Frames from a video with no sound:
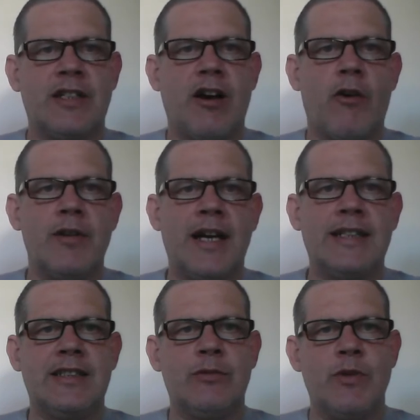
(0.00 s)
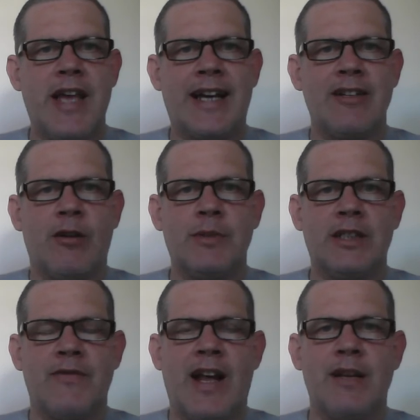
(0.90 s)
correlated with economic
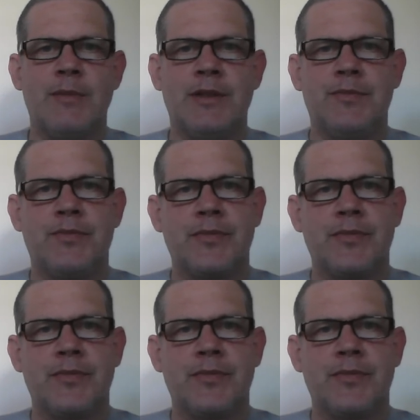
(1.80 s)
development.